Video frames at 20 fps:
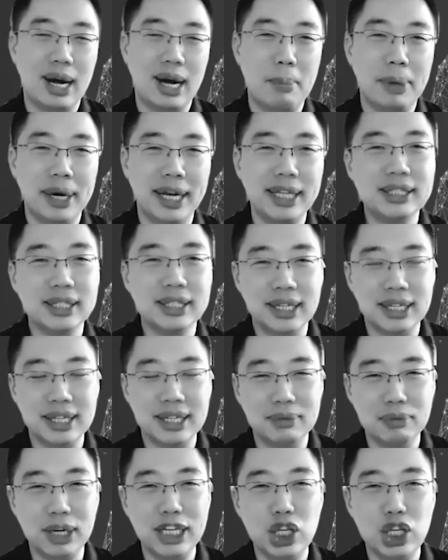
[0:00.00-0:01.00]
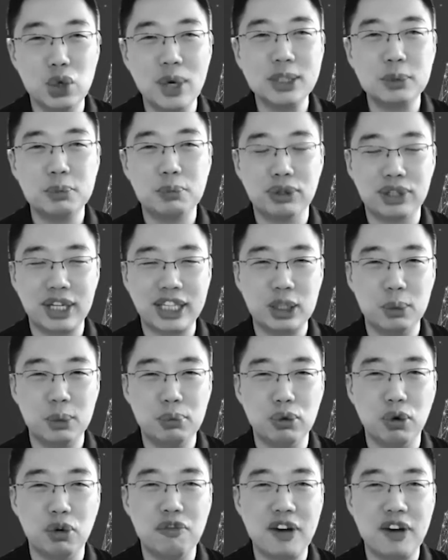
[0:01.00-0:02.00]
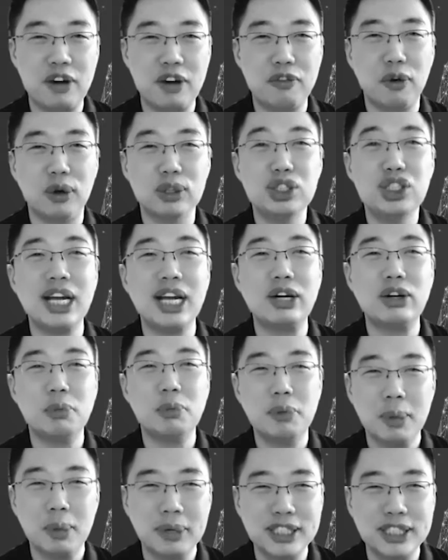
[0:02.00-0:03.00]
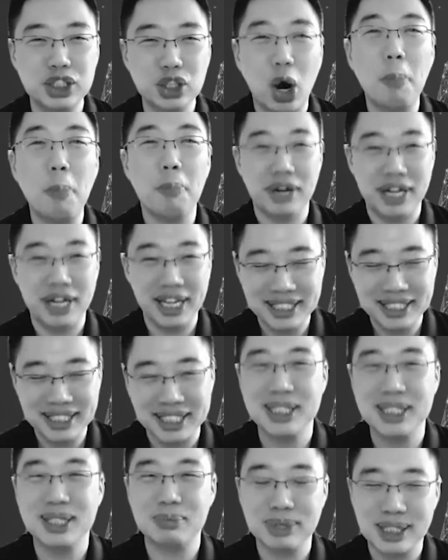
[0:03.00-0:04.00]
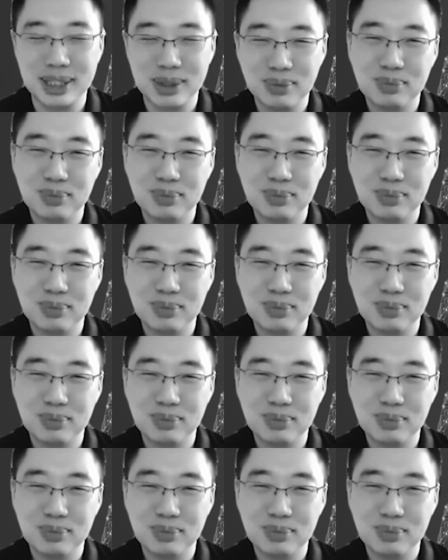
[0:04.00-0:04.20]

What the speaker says: But it's a US protection profile for general purpose operating systems.